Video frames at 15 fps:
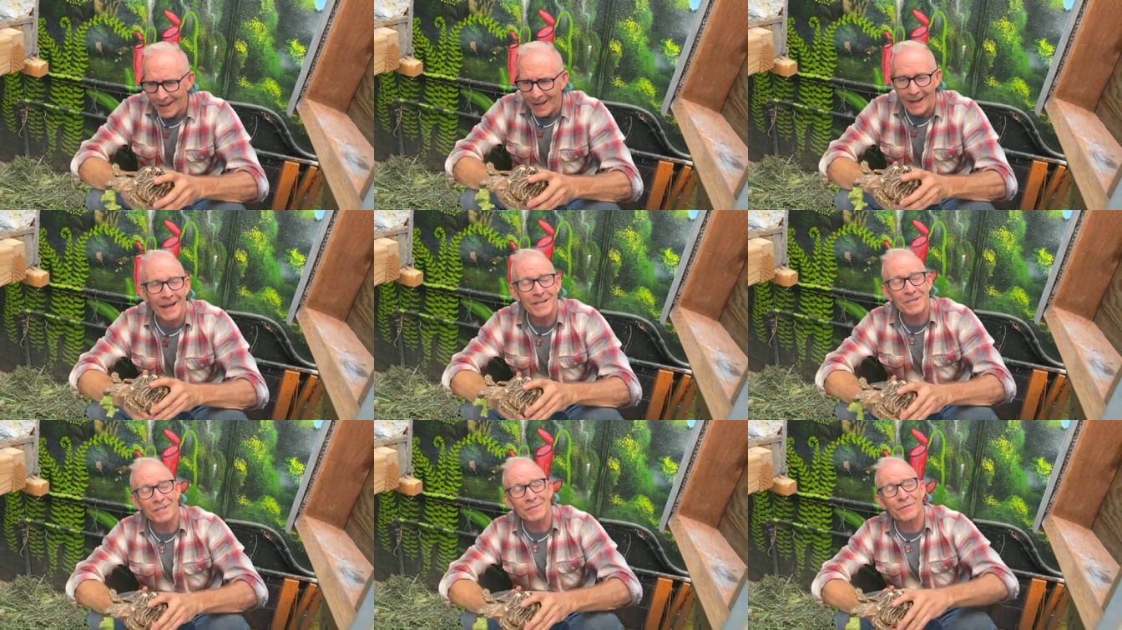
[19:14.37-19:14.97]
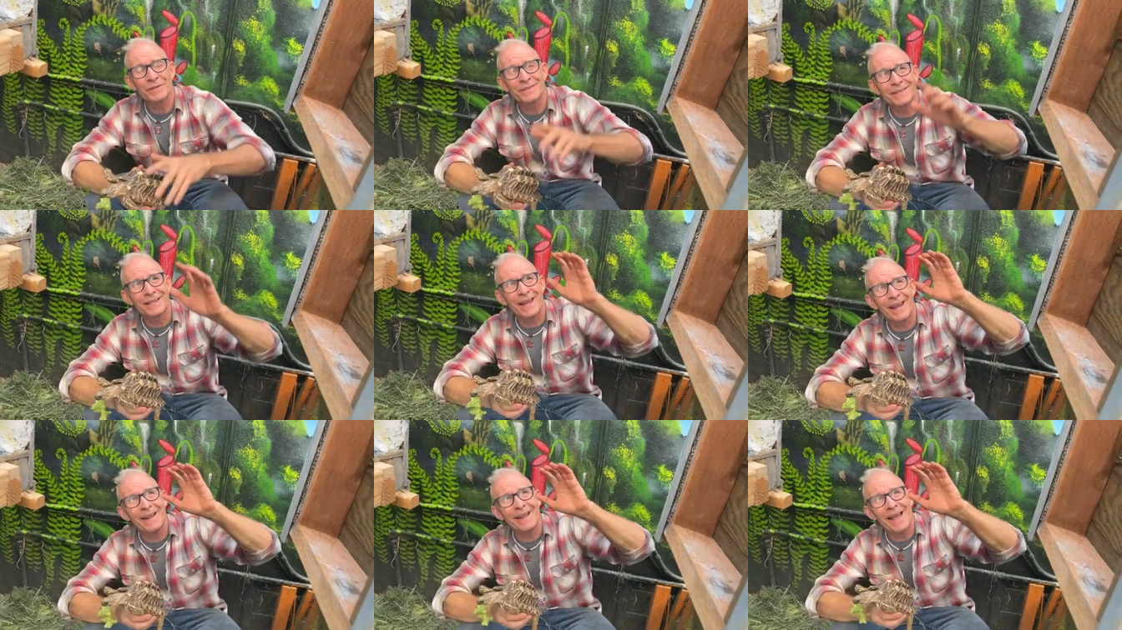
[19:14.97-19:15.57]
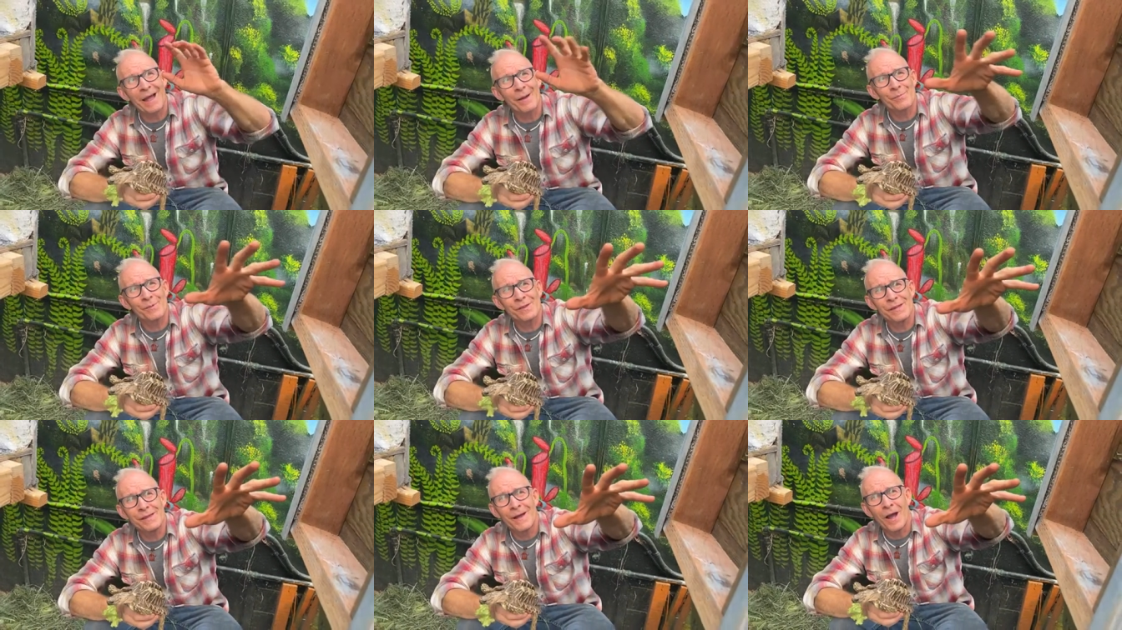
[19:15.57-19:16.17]
And just for today,
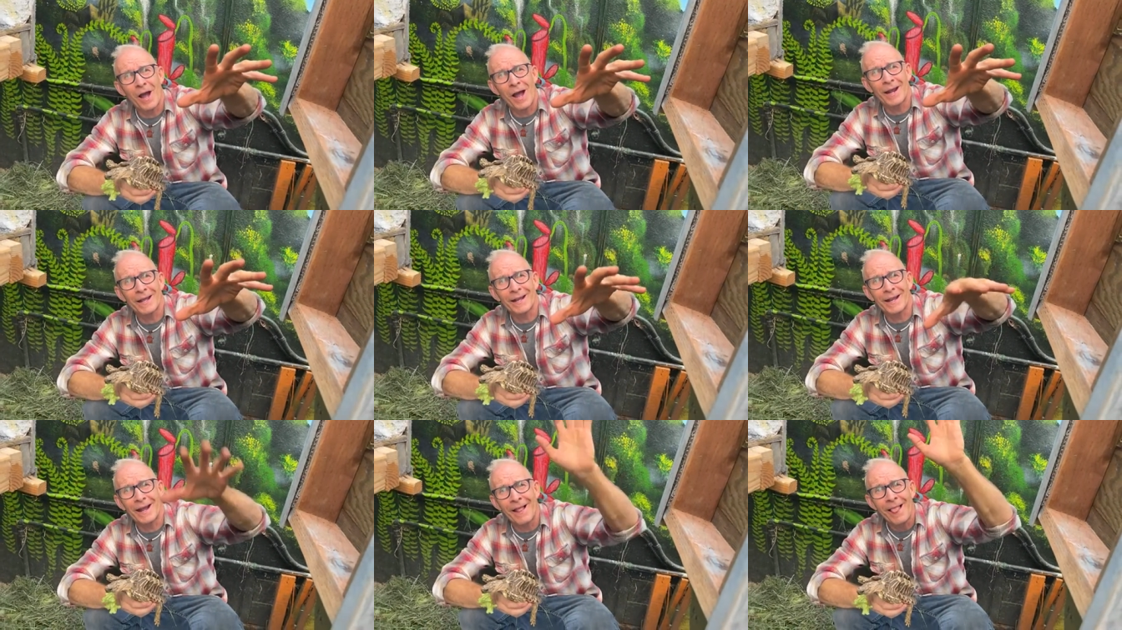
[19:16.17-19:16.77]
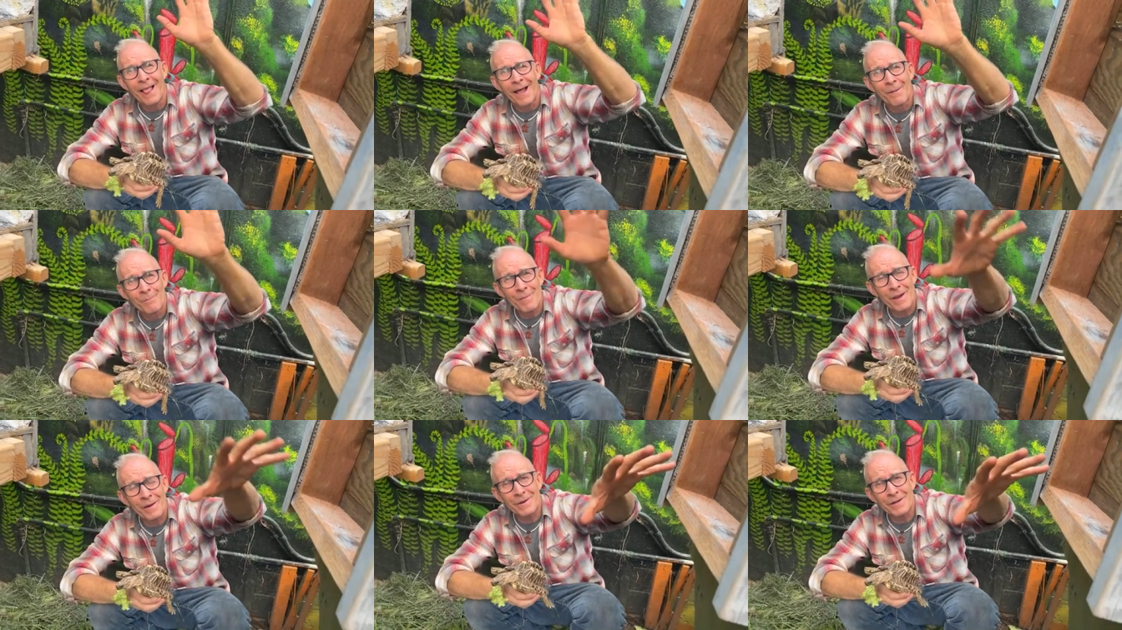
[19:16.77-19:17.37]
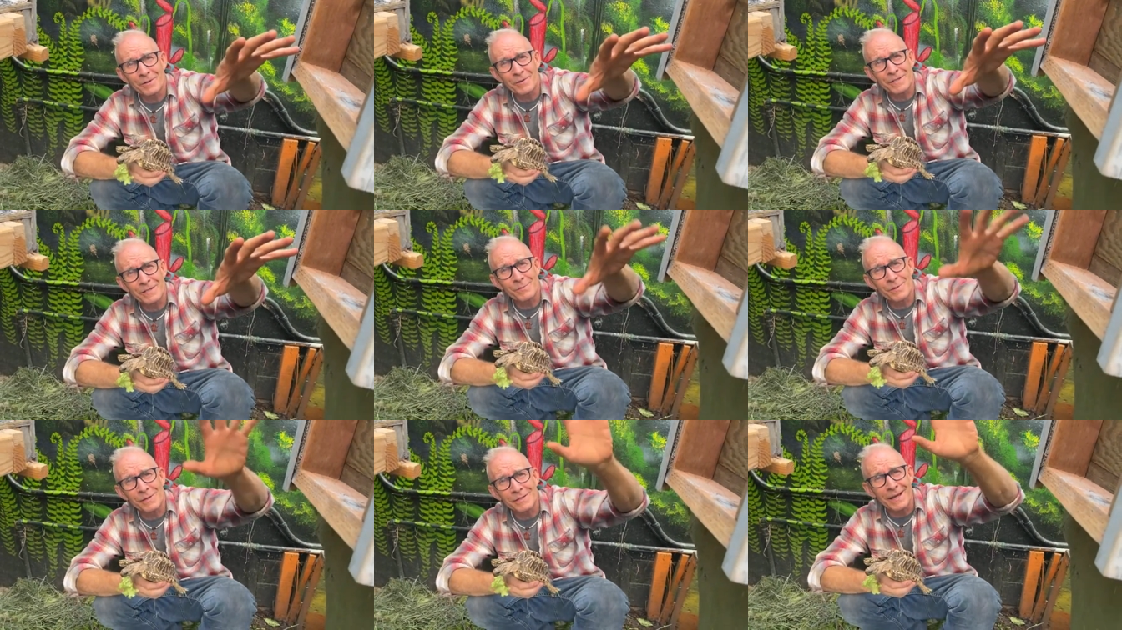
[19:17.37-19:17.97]
happy Hanukkah, Merry
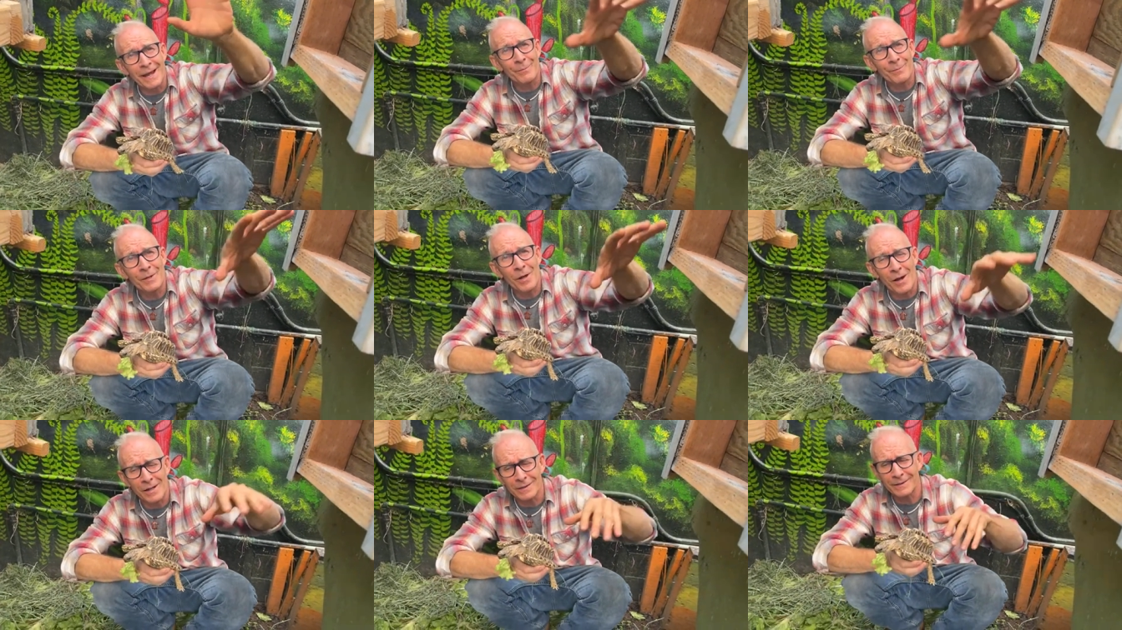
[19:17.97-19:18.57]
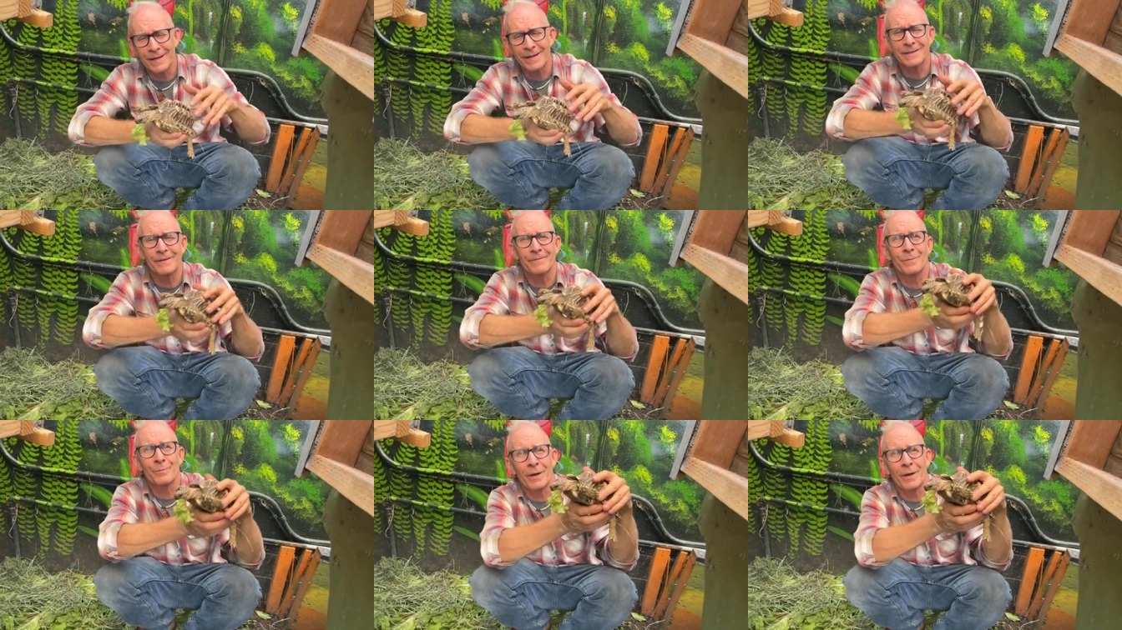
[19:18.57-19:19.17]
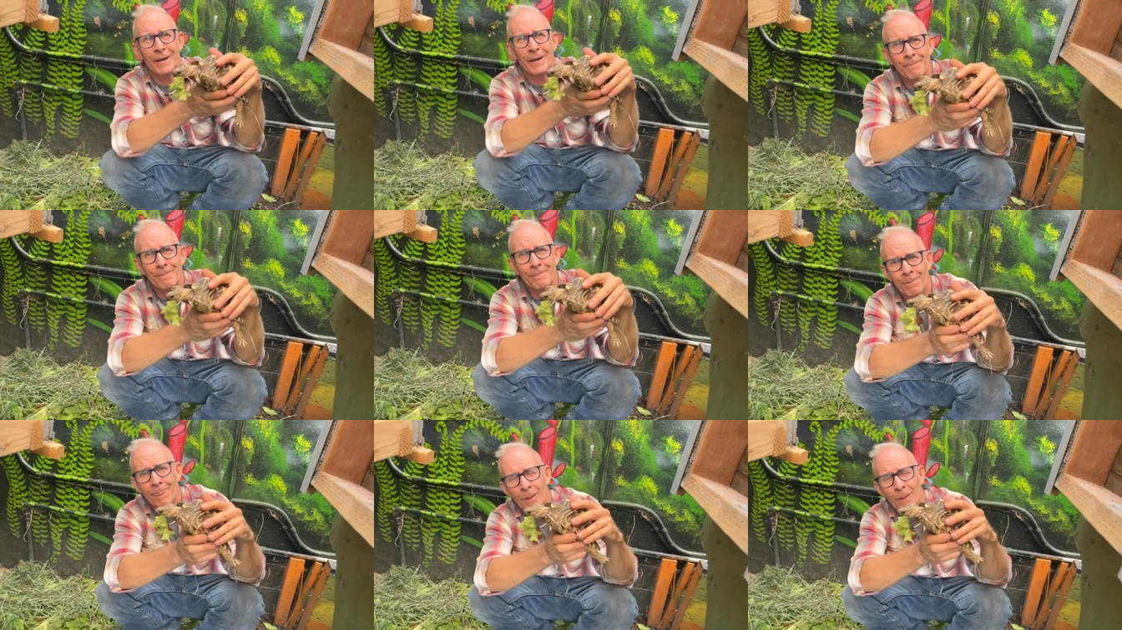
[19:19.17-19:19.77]
Christmas, happy holidays, everybody,
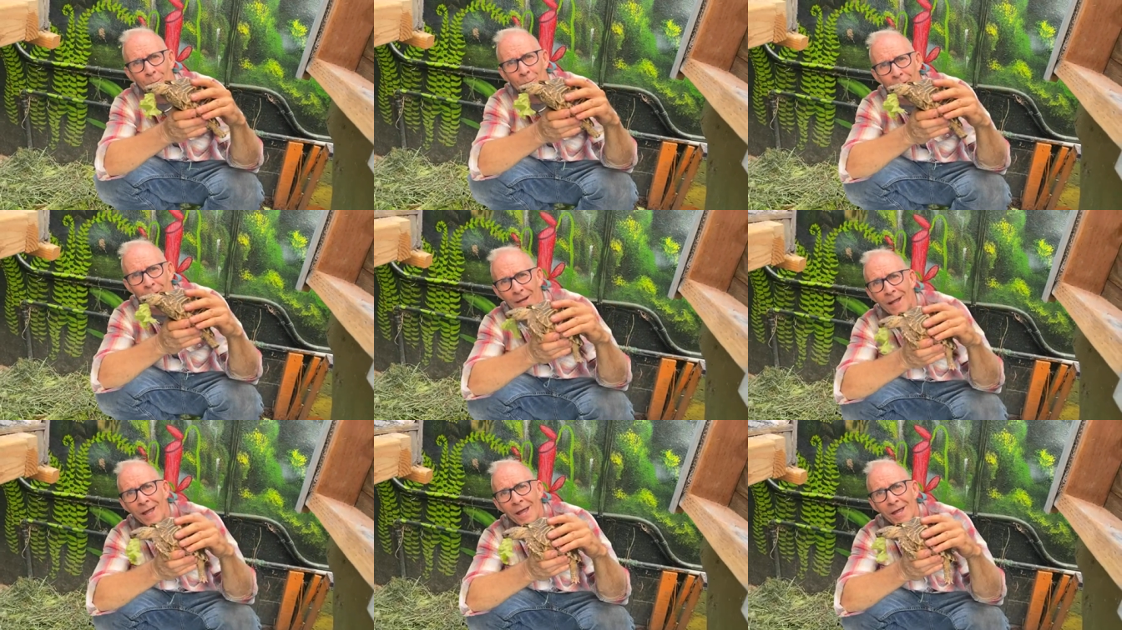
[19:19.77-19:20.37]
okay?